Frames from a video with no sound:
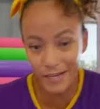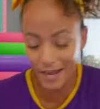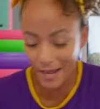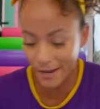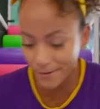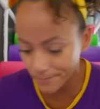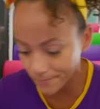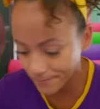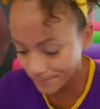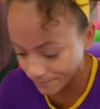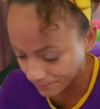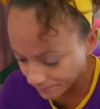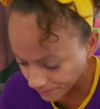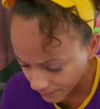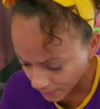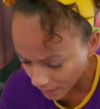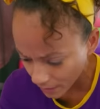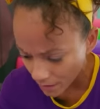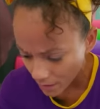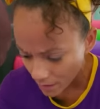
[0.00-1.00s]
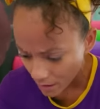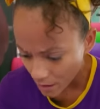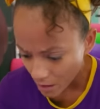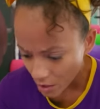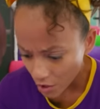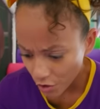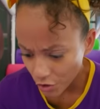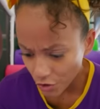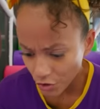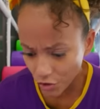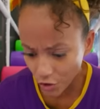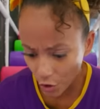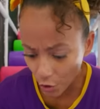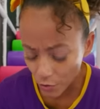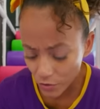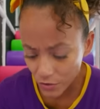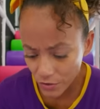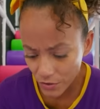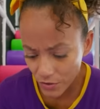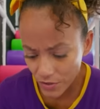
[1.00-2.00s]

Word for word: it. Go to